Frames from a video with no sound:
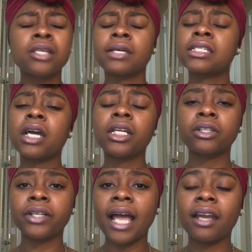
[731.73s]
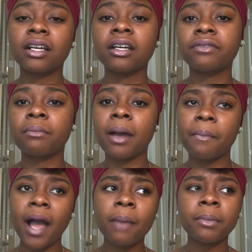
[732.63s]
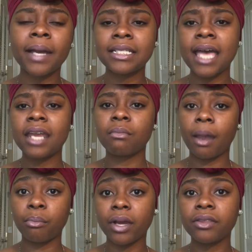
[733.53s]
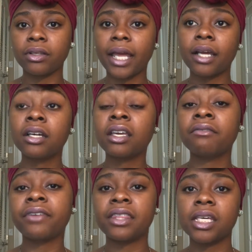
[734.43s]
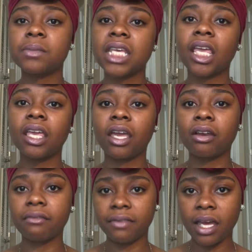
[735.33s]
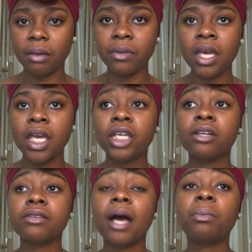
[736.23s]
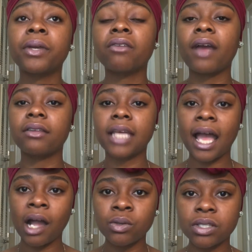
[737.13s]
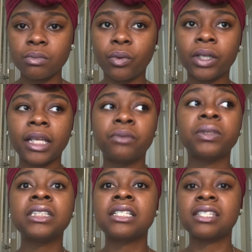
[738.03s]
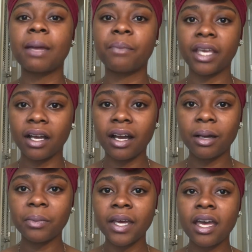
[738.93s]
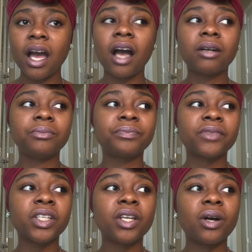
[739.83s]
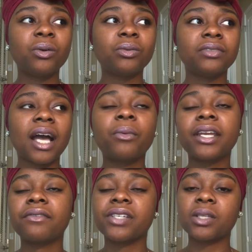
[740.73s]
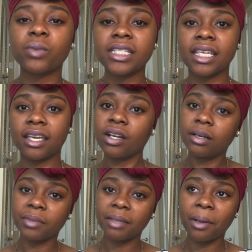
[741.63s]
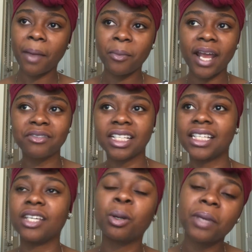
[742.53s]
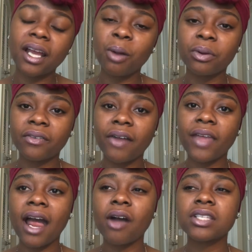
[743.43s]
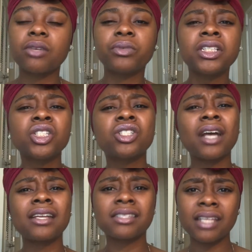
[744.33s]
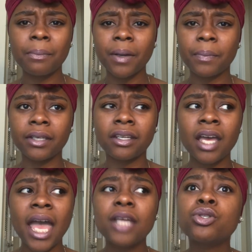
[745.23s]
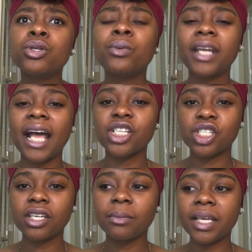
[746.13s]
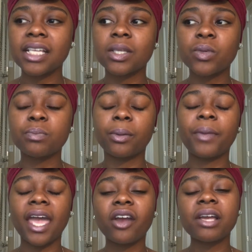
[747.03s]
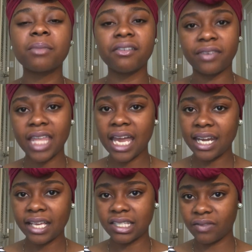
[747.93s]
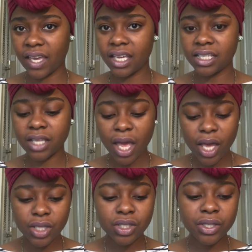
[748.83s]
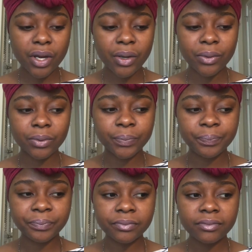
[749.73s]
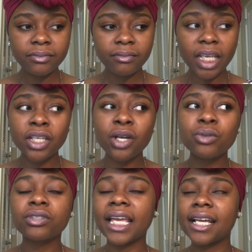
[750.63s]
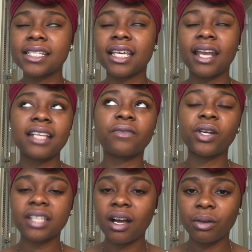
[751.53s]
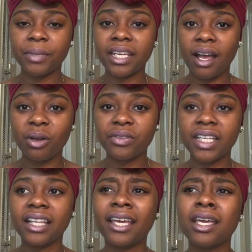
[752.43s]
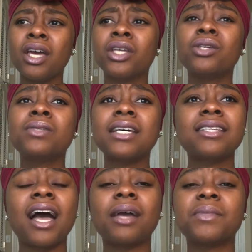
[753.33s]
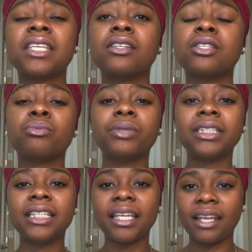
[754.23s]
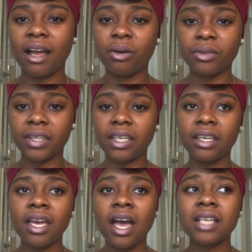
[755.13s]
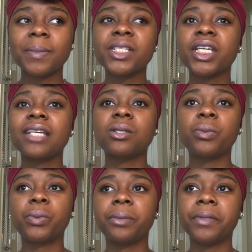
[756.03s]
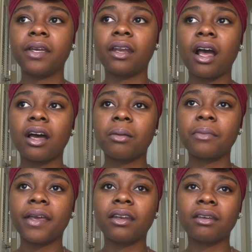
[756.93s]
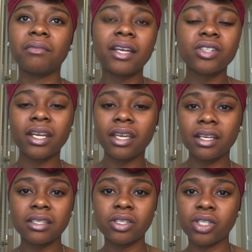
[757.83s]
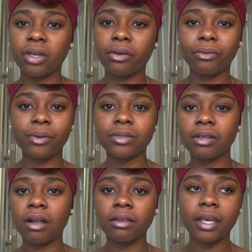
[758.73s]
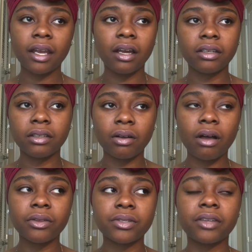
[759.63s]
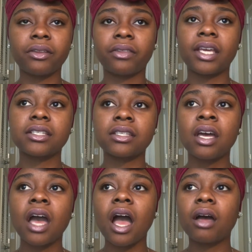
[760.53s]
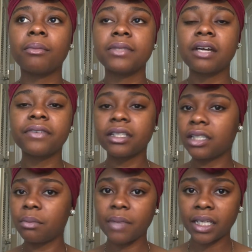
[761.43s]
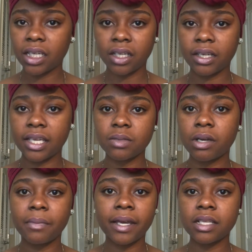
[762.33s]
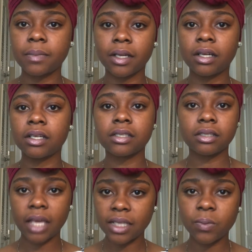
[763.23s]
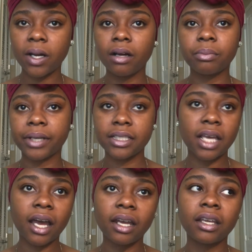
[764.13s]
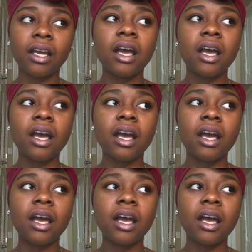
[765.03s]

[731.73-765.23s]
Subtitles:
So I started learning how to cook for my mom and my dad and my brother, like cooking for them, taking care of them, you know, helping around the house more, like really stepping up, you know, not waiting for someone to get on me. My mom would have to like get on me to help her around the house, like really just trying to step up and do what I should, because it was preparing me for that next phase. So, you know, like I said, as far as health, being healthy, like use that time to really get healthy, especially as a woman. And I'm not trying to get into gender roles and all that, you know, all those other things. Definitely men can cook as well. My husband cooks as well. Praise God.